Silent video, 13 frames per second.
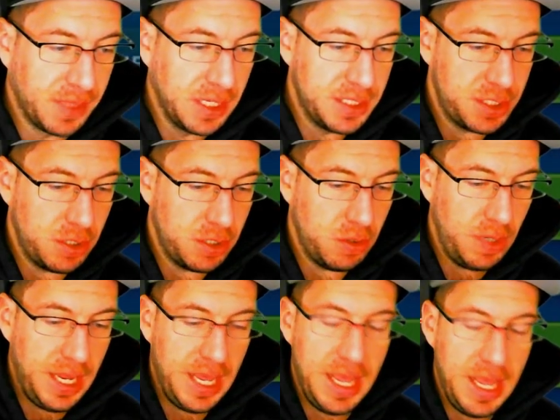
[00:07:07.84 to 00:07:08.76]

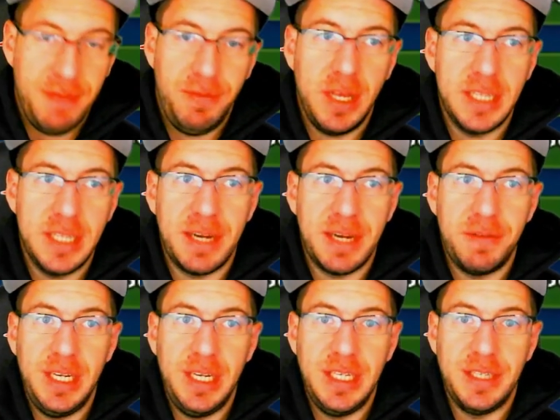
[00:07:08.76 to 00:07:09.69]
So if you guys
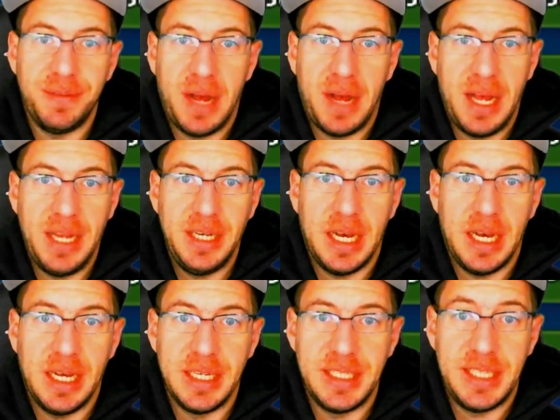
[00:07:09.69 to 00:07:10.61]
ever need to find
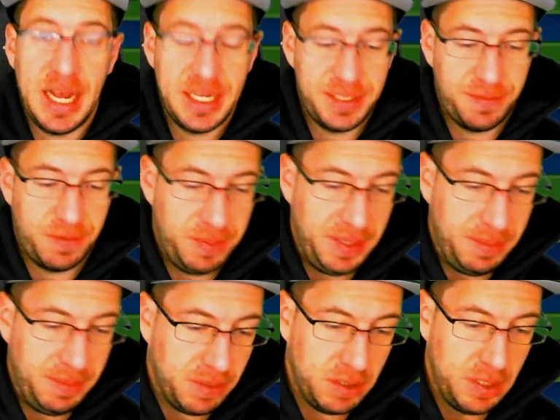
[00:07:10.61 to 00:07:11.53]
stats for
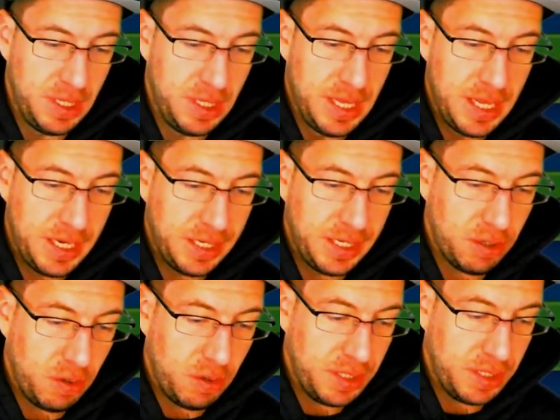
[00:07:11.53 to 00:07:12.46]
people,
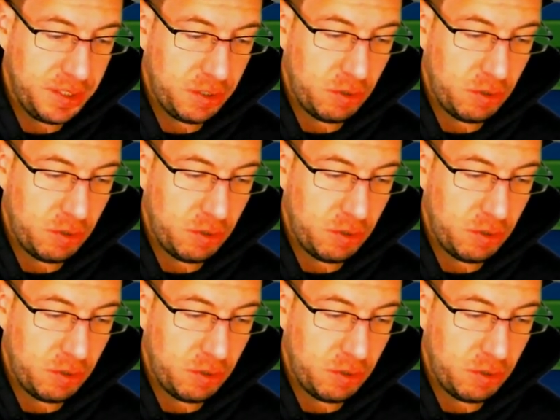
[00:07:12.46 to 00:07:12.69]
go under